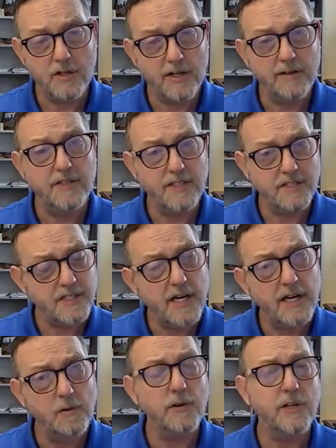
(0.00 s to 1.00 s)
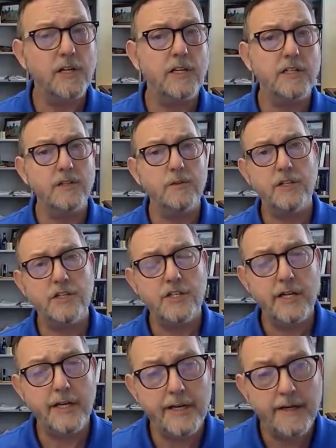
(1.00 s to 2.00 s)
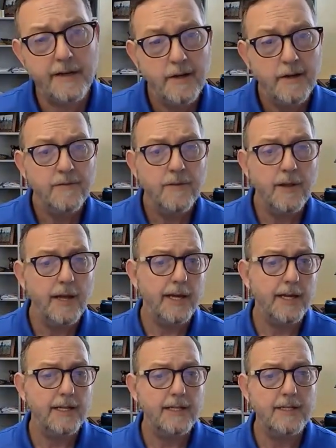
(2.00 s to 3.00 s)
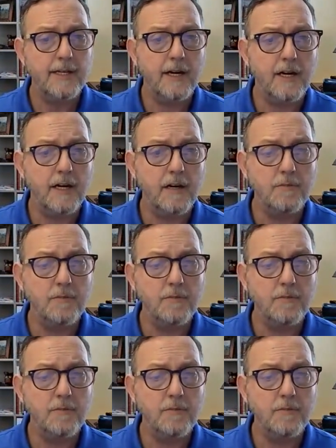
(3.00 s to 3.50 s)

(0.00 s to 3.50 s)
You're going to have to decide what you're going to do each day and